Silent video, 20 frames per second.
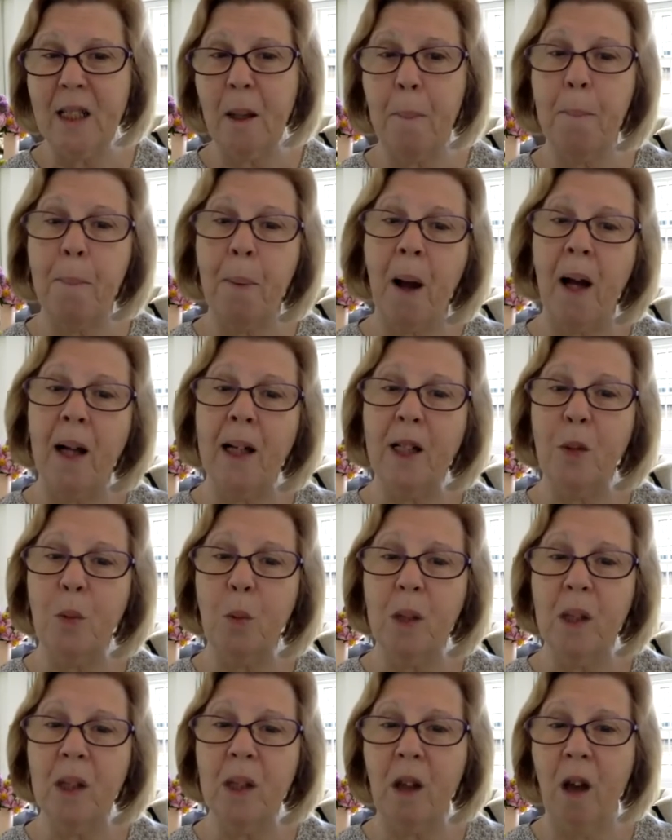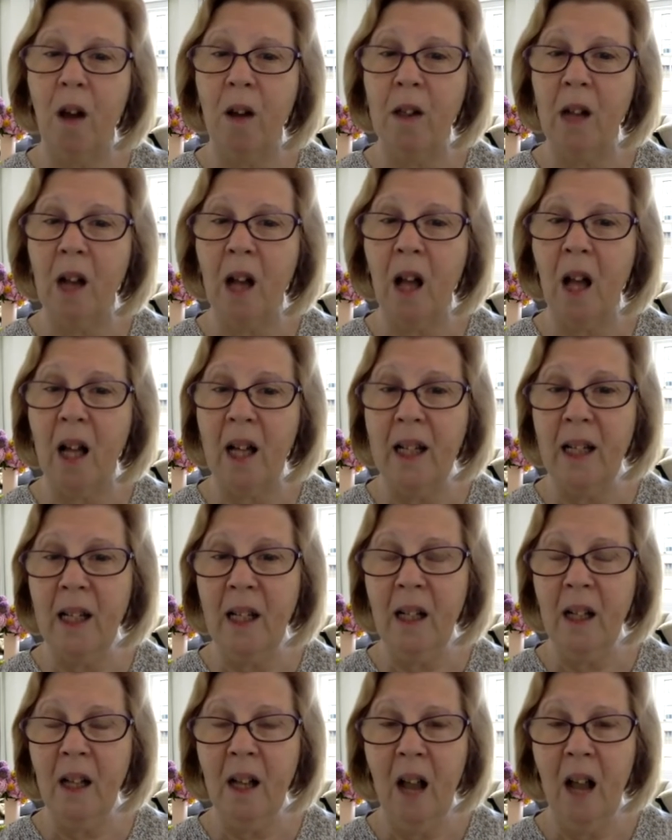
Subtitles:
combined with online.